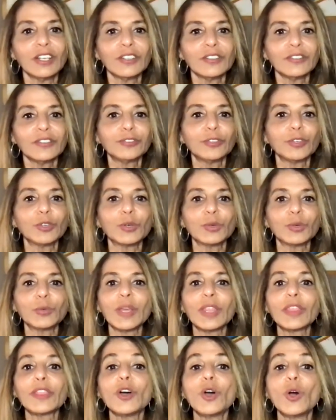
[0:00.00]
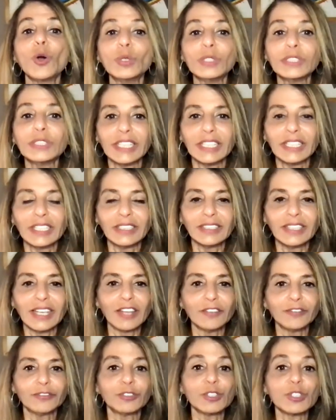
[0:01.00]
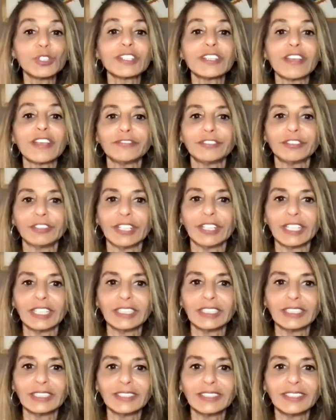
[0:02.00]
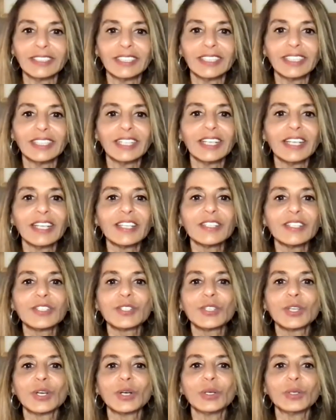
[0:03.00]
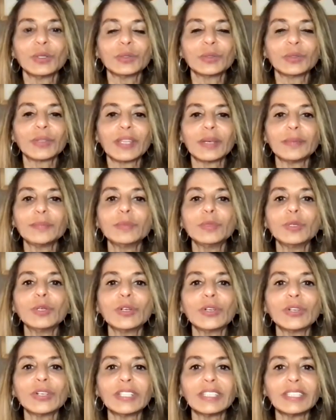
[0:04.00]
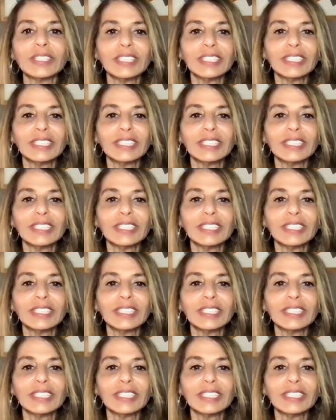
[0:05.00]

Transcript: for withholding, and for suffering. So the more,